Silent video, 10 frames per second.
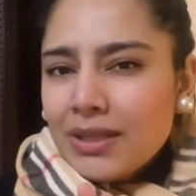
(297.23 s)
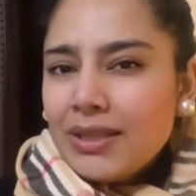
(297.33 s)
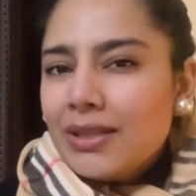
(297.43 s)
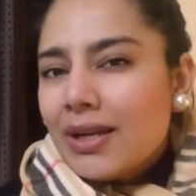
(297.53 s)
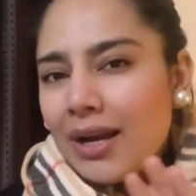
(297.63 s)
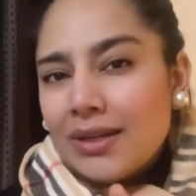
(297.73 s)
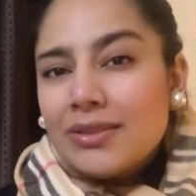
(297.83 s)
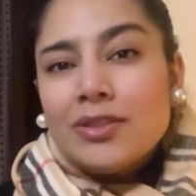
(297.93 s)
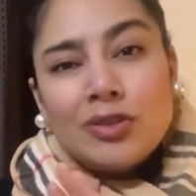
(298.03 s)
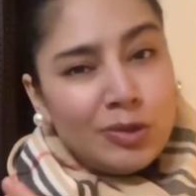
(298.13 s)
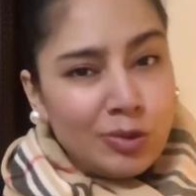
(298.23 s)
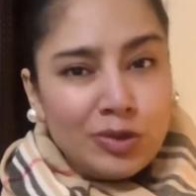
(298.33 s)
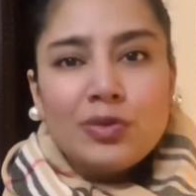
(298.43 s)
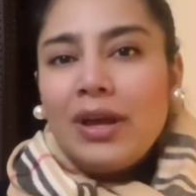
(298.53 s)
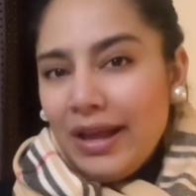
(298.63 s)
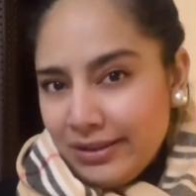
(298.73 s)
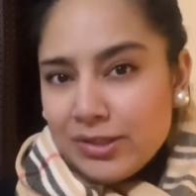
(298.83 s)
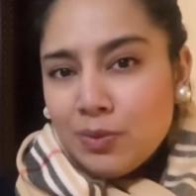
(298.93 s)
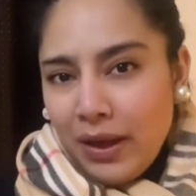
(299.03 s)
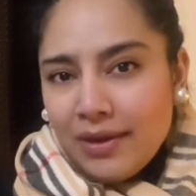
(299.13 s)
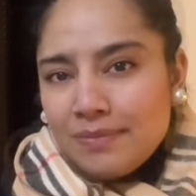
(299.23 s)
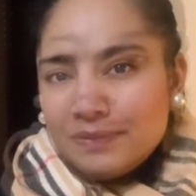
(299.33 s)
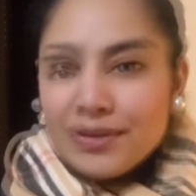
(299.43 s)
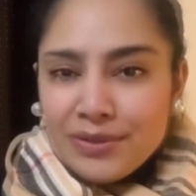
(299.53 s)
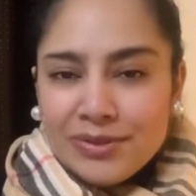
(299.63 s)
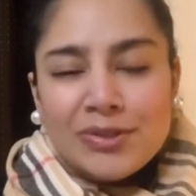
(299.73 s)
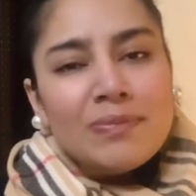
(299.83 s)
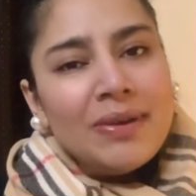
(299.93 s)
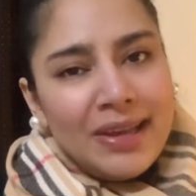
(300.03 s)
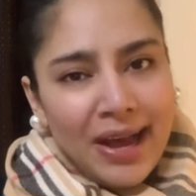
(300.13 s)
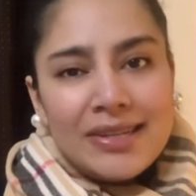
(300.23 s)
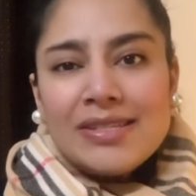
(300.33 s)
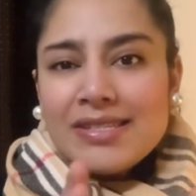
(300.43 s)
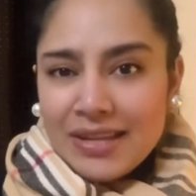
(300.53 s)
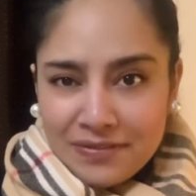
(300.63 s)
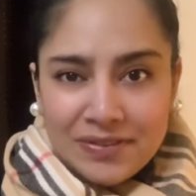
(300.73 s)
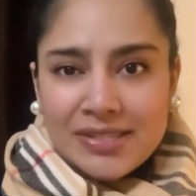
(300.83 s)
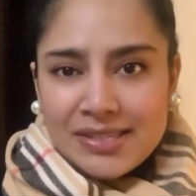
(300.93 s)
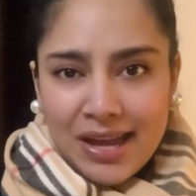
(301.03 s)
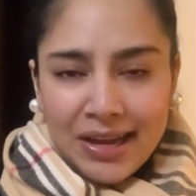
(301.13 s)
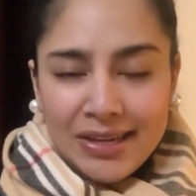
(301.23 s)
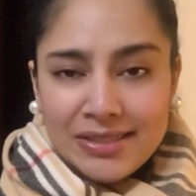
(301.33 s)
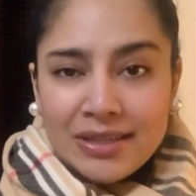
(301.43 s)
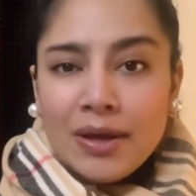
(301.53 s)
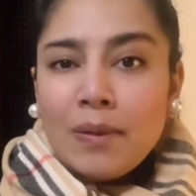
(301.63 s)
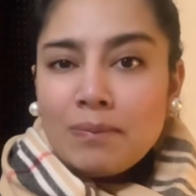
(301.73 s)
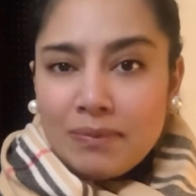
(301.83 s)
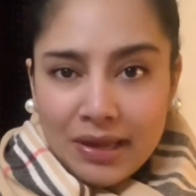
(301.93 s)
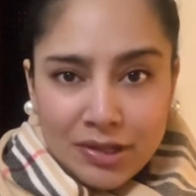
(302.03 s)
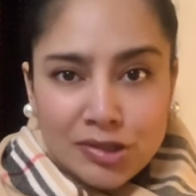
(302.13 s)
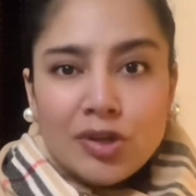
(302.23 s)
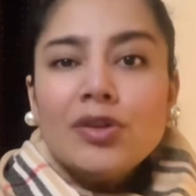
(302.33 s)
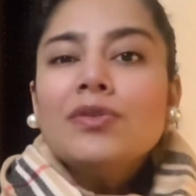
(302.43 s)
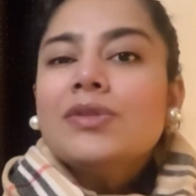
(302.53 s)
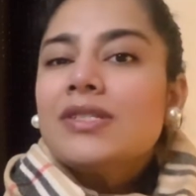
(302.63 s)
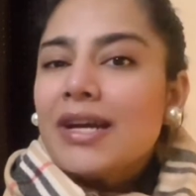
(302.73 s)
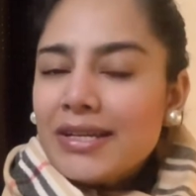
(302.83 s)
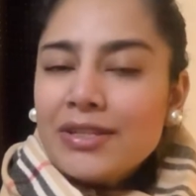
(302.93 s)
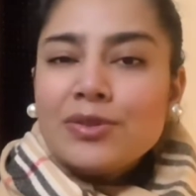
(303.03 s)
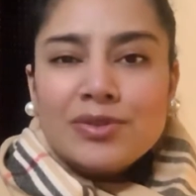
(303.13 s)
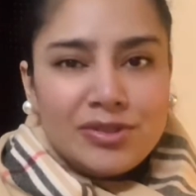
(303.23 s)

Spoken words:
in the classes you took elsewhere. So to be at a safer side, make sure you study those